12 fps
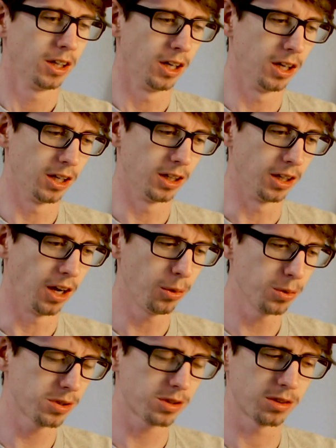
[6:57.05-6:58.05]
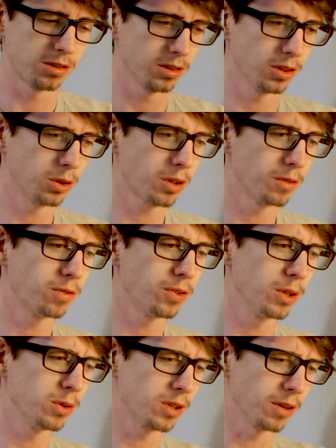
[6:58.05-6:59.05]
Uh, I was a little
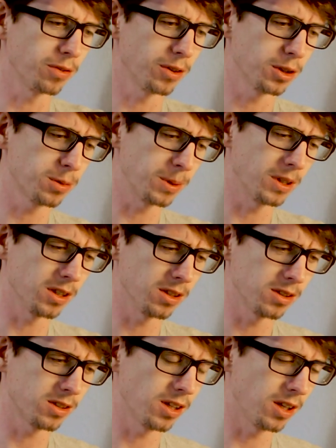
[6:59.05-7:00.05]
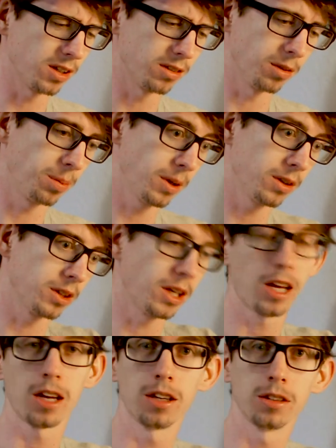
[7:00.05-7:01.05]
confused at first because they apparently
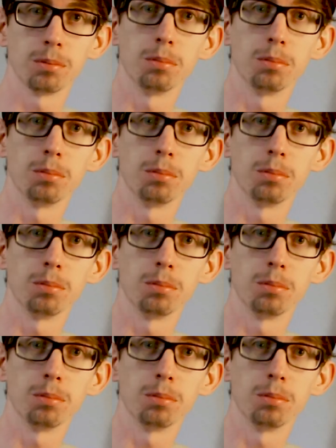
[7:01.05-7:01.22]
Canon